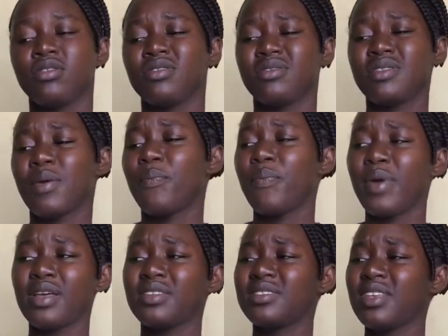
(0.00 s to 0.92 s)
the
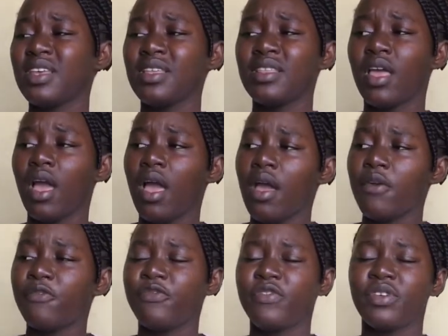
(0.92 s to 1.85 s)
person
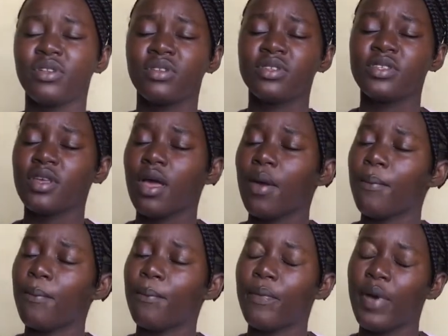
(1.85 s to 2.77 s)
feels
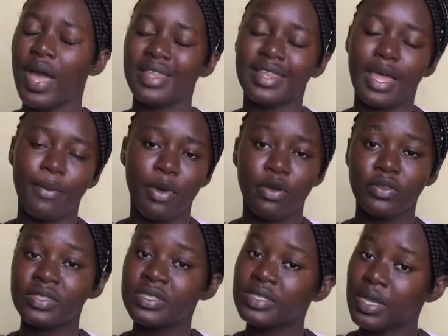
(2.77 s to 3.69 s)
bad about
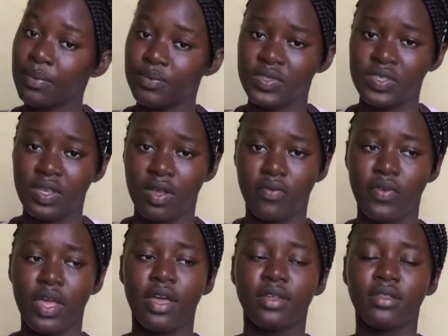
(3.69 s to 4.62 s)
themselves.
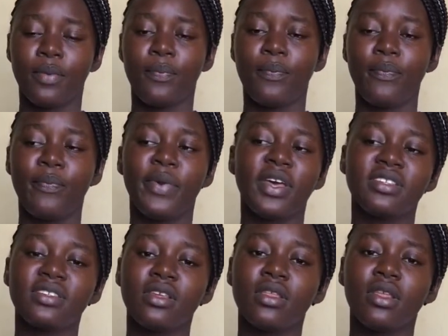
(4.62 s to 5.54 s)
The
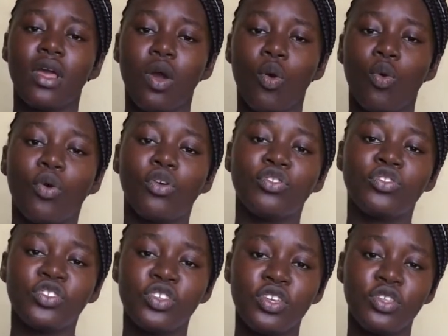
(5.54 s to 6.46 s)
person
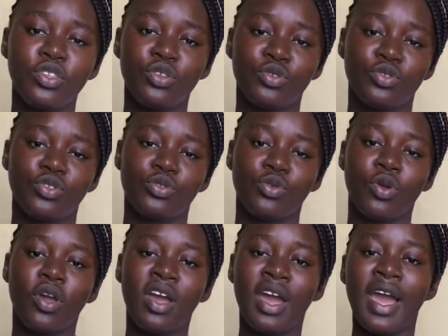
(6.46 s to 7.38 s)
continues to
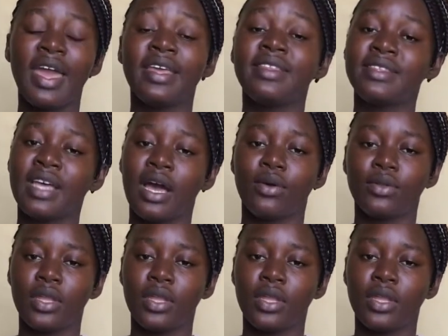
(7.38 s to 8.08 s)
cry down